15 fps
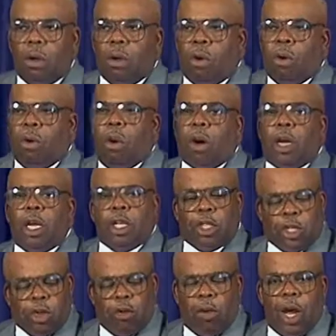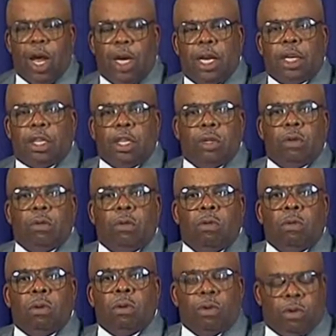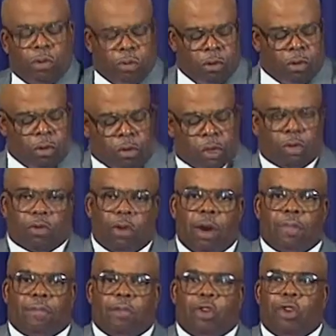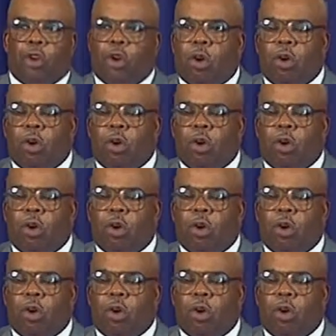What is your attitude toward Scripture?